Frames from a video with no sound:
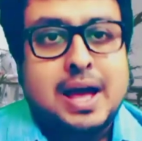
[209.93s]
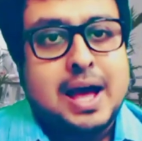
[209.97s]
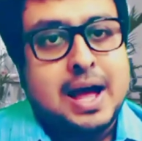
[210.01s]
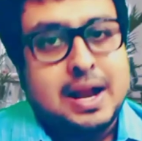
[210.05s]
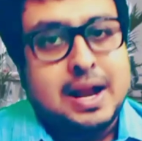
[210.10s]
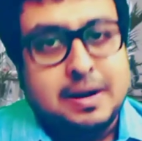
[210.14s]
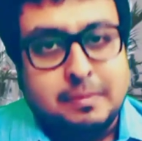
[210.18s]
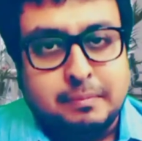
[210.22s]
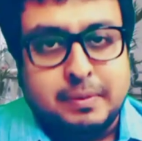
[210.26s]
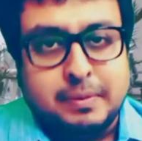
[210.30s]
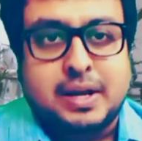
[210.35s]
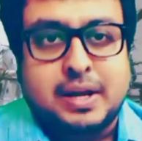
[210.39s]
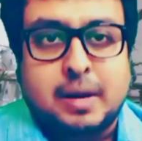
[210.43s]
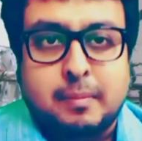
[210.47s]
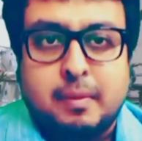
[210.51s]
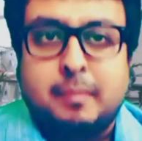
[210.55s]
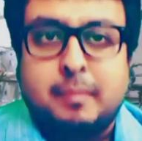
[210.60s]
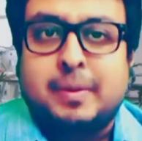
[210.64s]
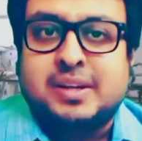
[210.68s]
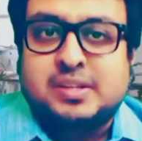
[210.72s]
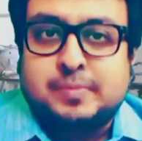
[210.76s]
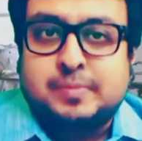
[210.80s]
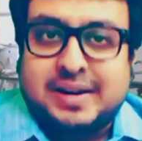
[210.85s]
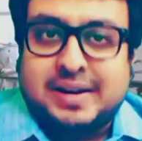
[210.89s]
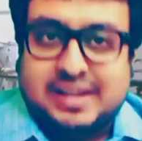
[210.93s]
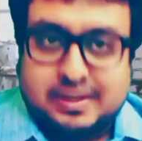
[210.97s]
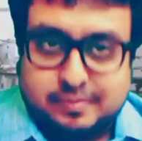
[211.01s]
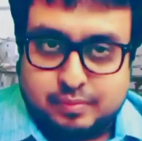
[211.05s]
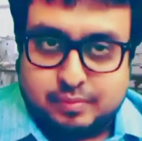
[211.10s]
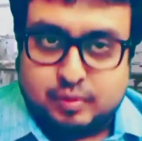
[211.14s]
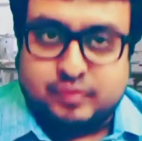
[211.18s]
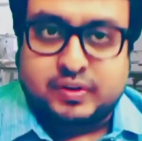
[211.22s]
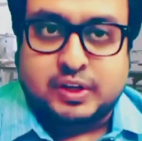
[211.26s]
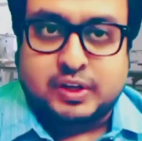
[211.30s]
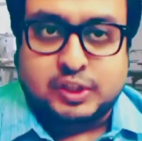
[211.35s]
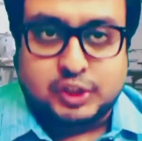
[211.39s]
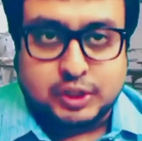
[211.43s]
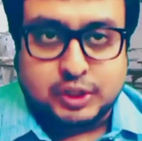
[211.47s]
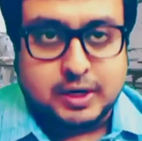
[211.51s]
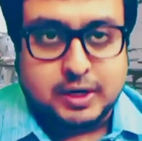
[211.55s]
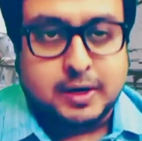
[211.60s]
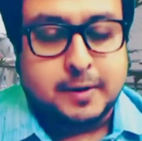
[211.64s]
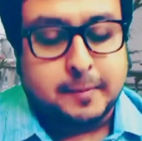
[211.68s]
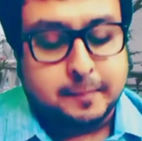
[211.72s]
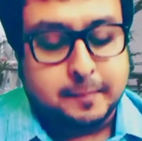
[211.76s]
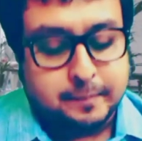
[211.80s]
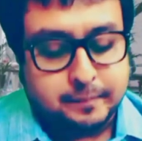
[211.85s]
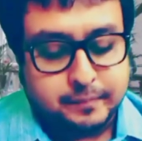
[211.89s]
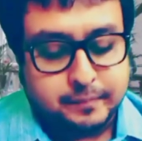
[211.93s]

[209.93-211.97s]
and become a much better professional.